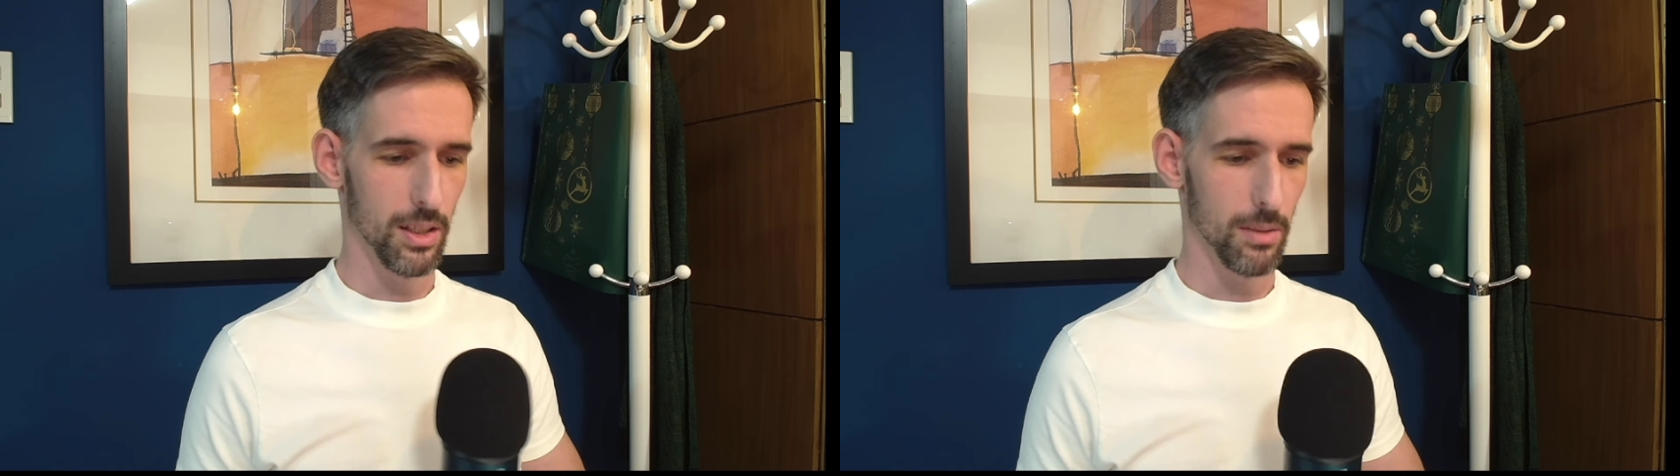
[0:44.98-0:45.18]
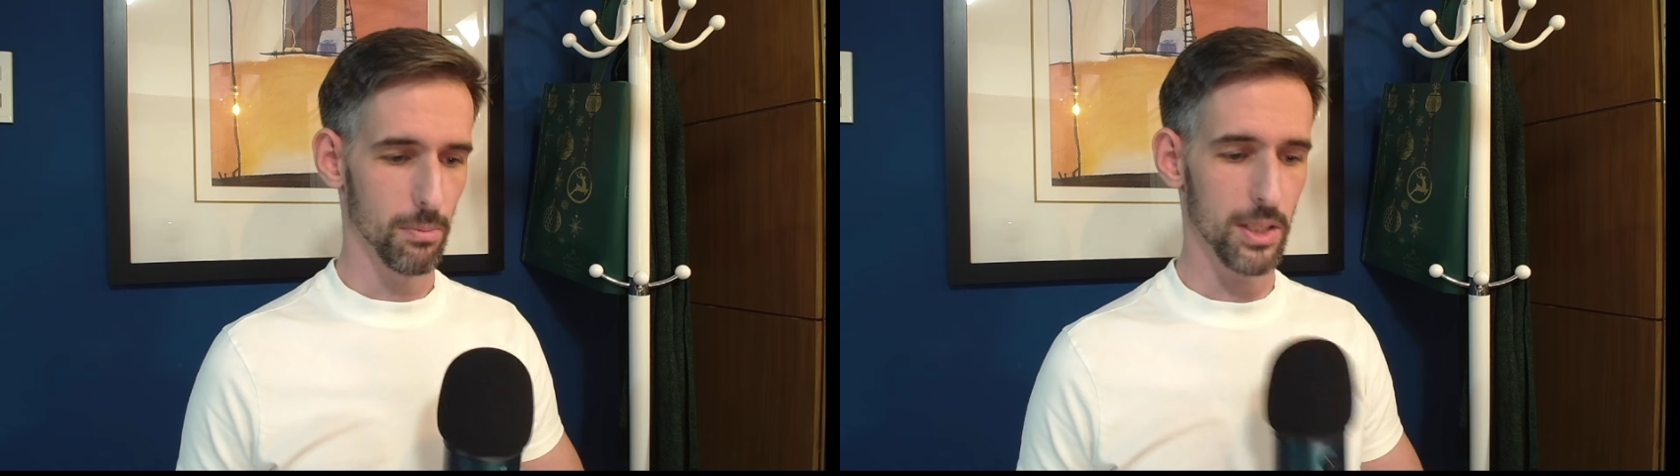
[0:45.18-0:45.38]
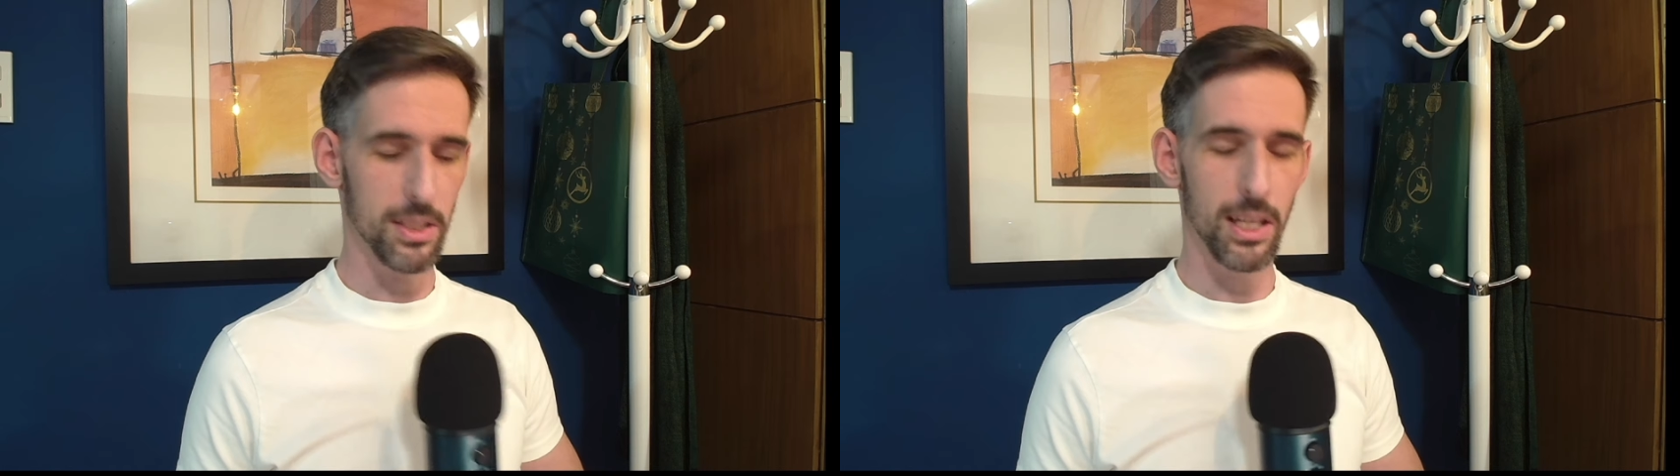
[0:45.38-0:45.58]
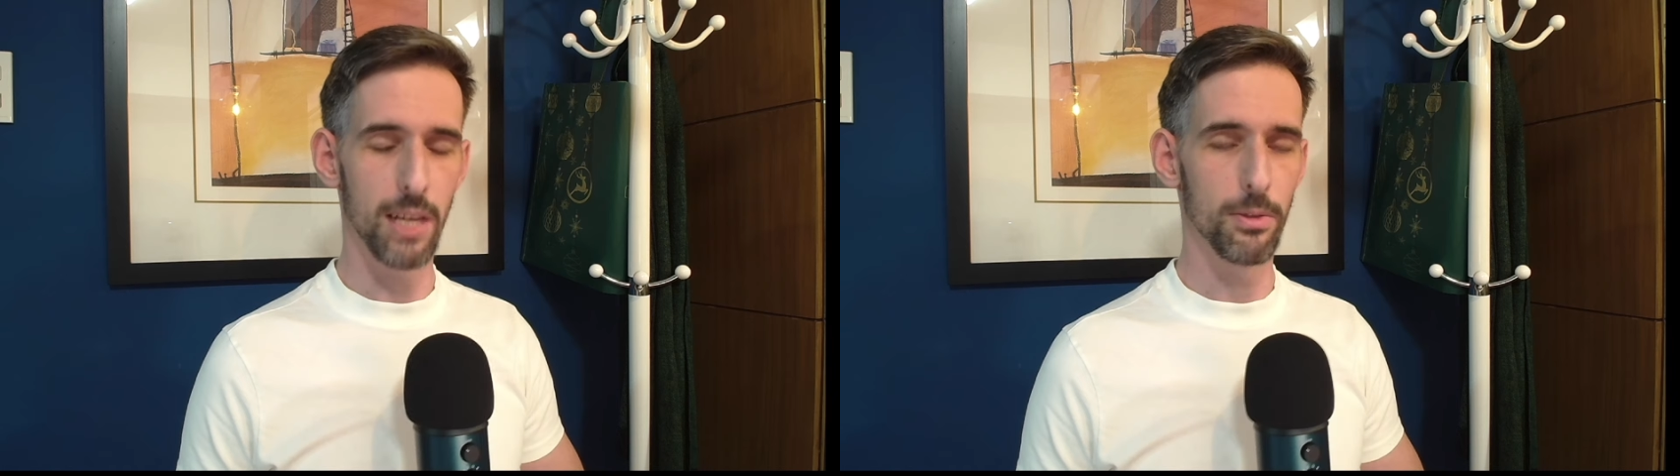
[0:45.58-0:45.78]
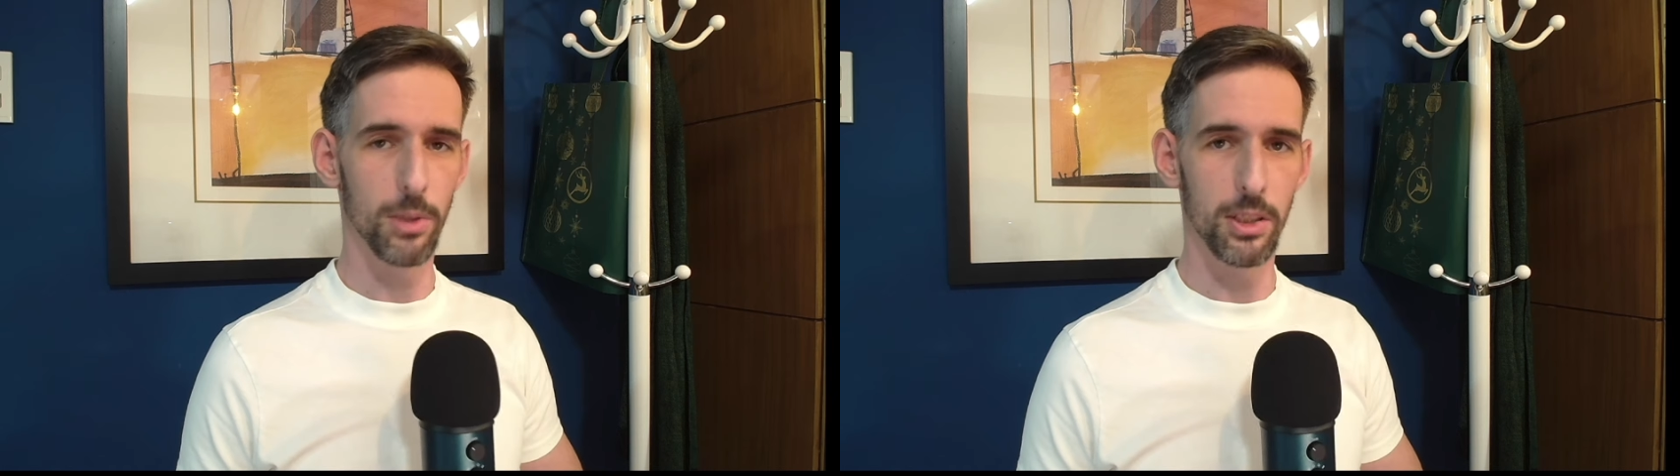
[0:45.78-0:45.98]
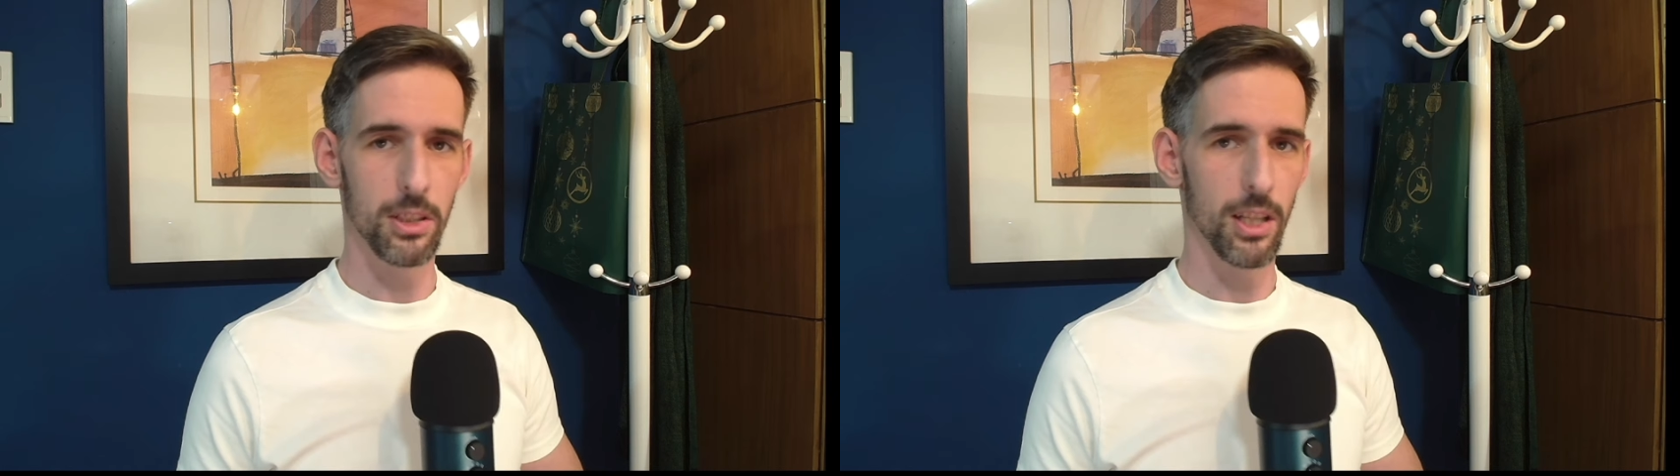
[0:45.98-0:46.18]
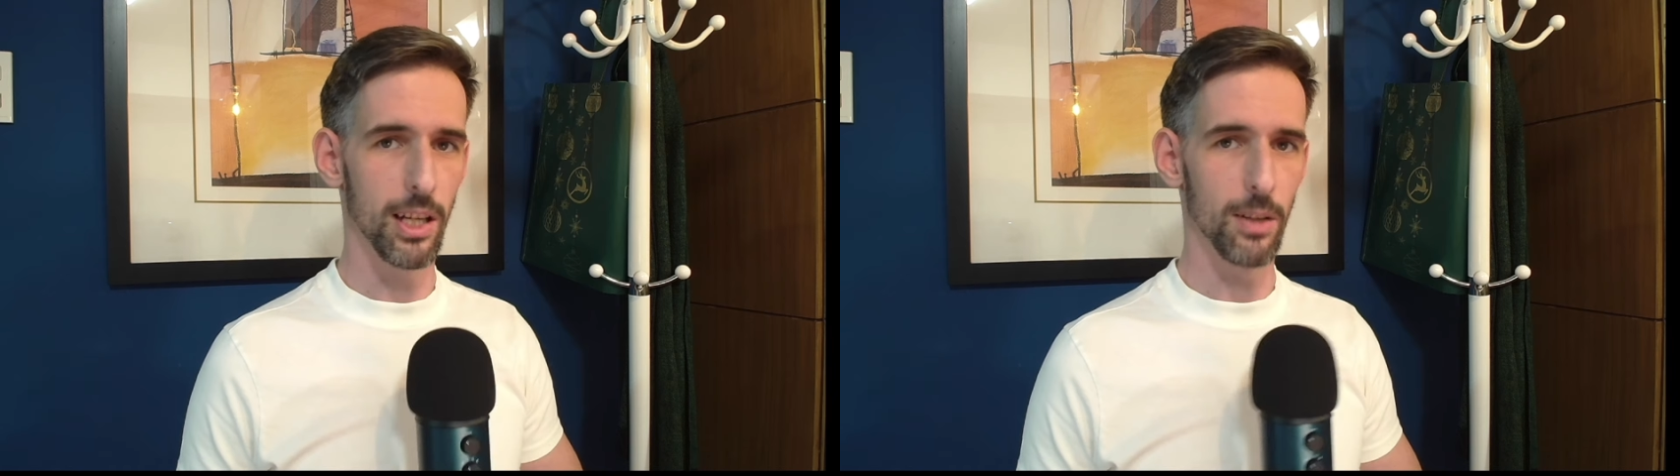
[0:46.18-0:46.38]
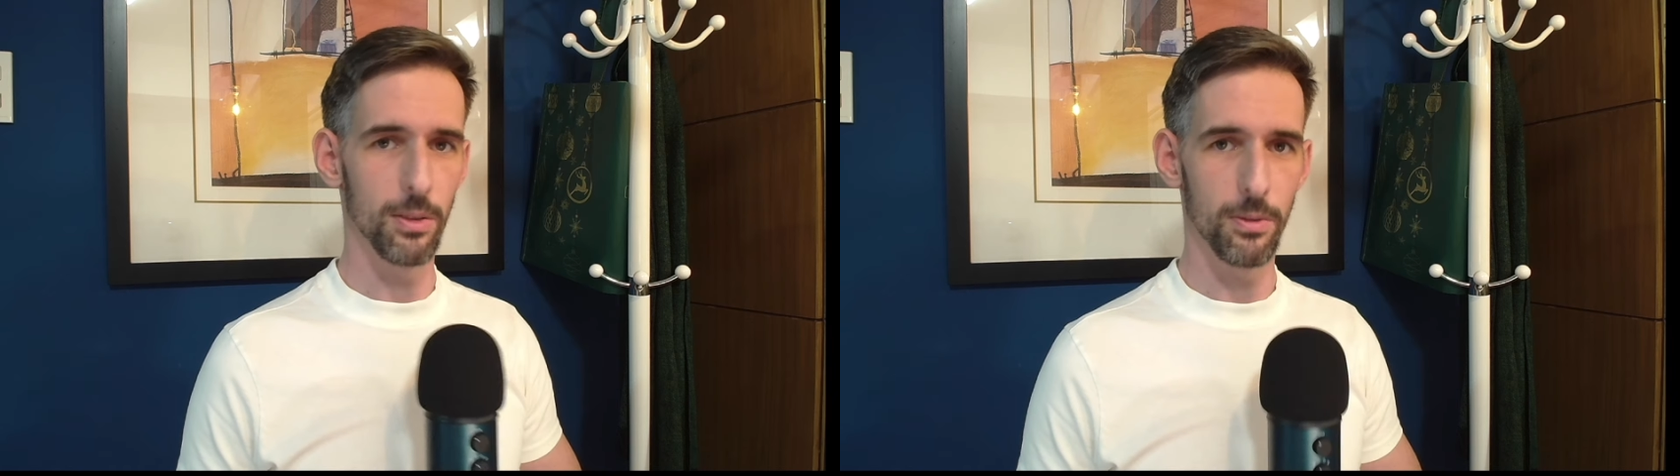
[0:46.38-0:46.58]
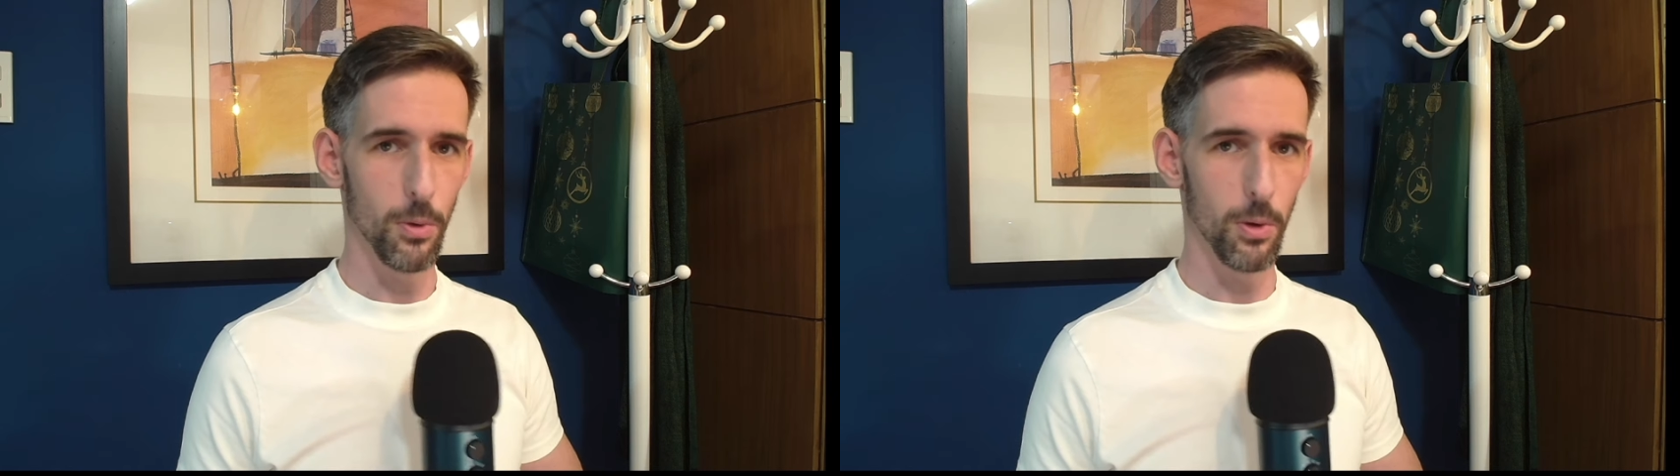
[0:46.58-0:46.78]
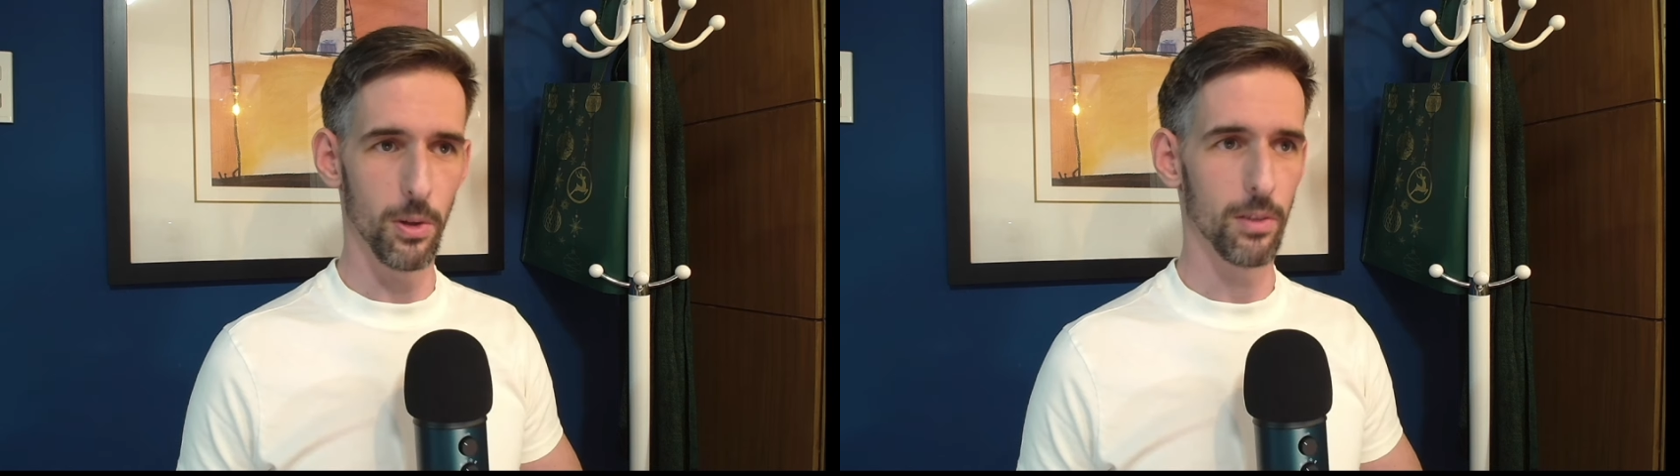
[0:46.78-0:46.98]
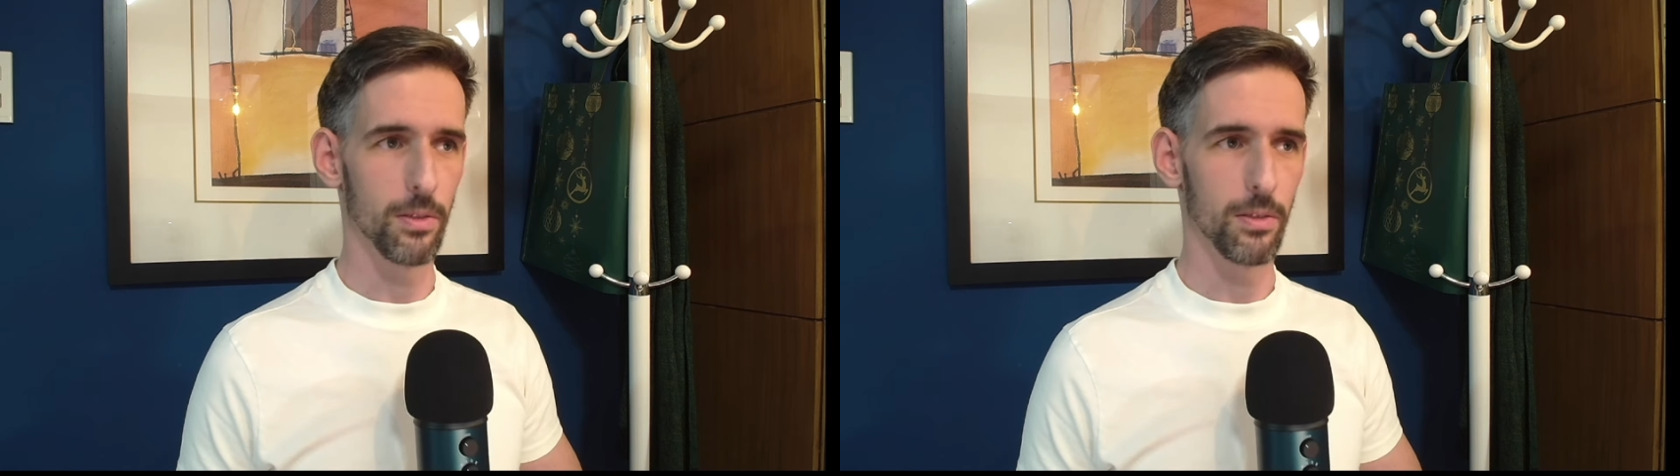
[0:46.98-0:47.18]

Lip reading: Because not everyone is cut out for